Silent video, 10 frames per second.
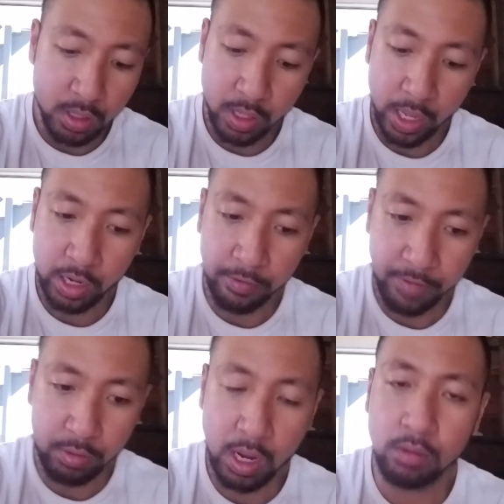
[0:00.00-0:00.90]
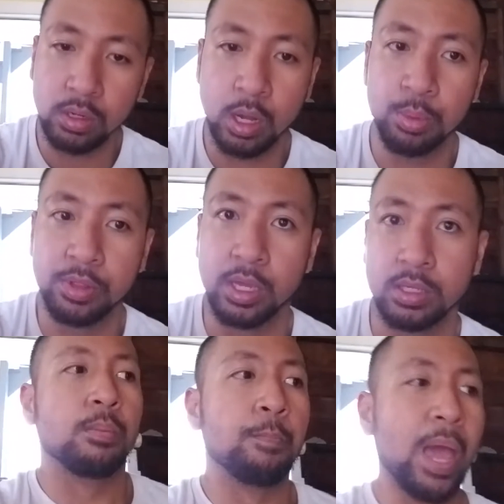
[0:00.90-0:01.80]
And I found out a couple
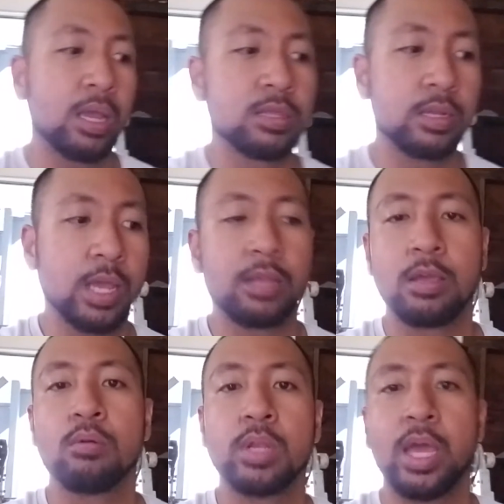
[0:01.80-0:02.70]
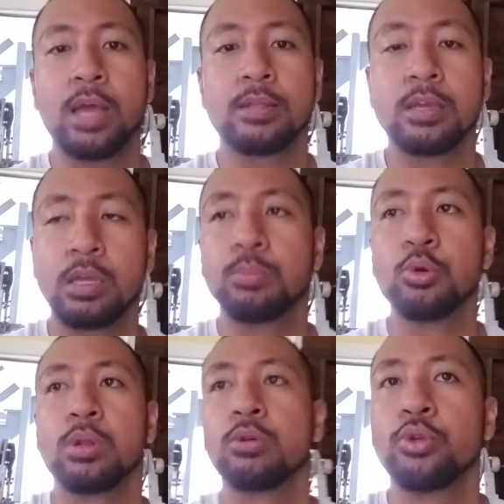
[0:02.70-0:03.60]
things. Back in the day, they only had the Hebrew
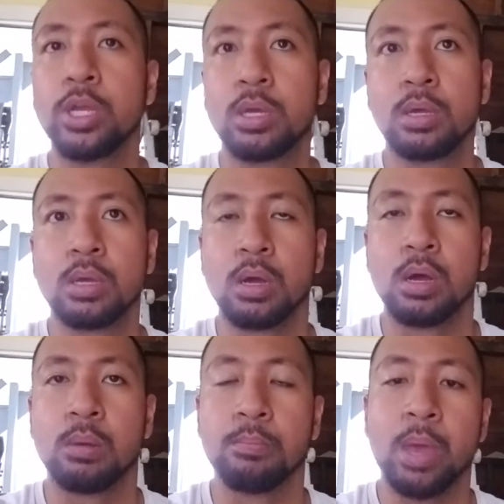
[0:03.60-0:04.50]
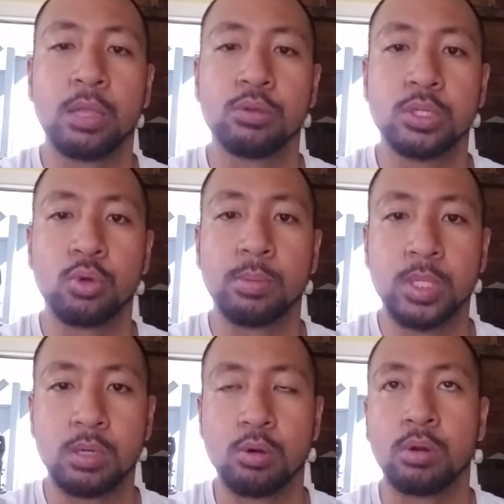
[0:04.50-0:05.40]
and Greek um,
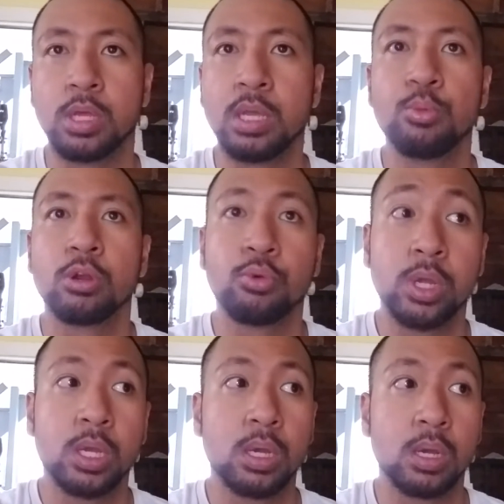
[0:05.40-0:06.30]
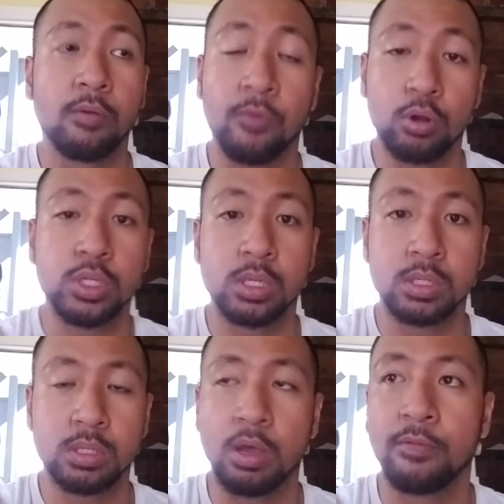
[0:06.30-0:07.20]
manuscript or the Hebrew and Greek
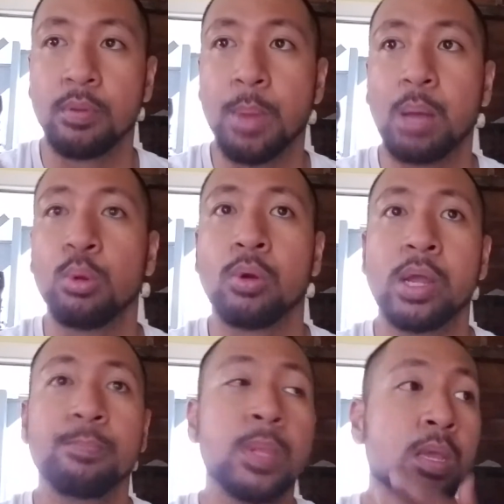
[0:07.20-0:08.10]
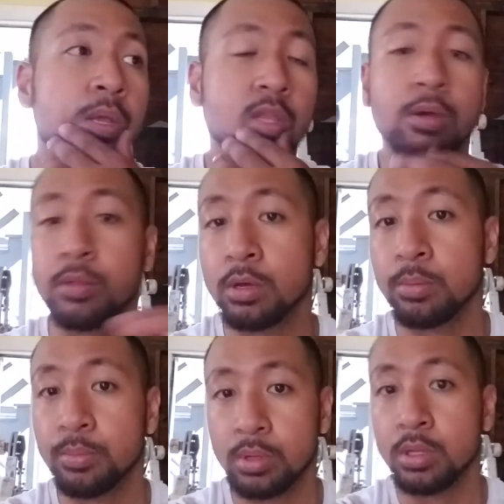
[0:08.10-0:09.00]
versions of the Bible, right? The, the
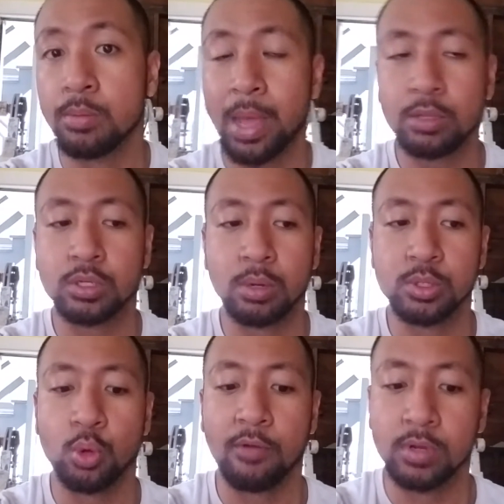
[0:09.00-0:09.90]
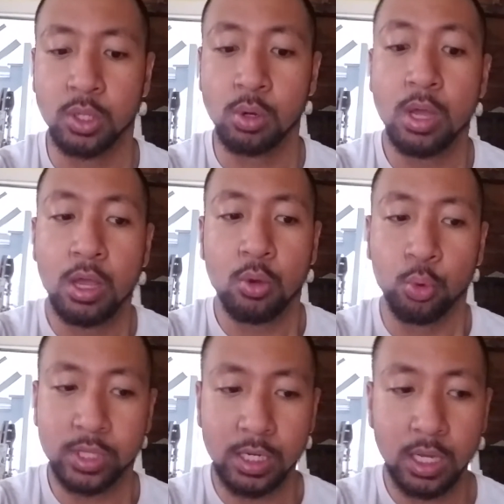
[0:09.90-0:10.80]
the manuscripts or whatever. So
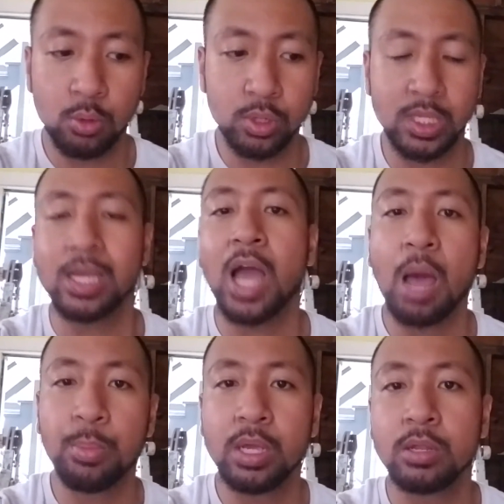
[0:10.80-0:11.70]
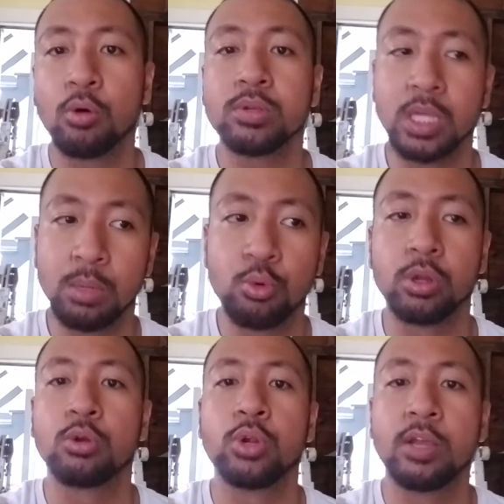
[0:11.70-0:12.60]
what they did was they copied those Hebrew
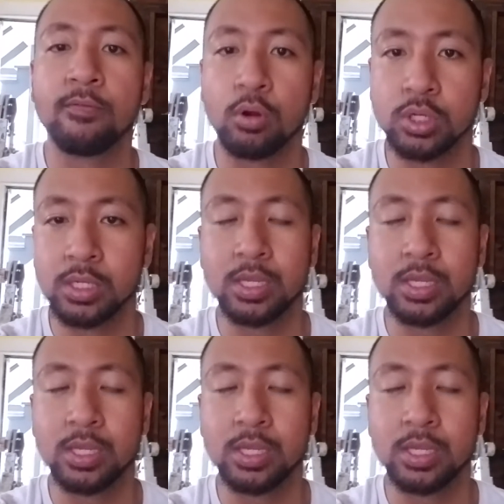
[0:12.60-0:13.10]
and Greek versions.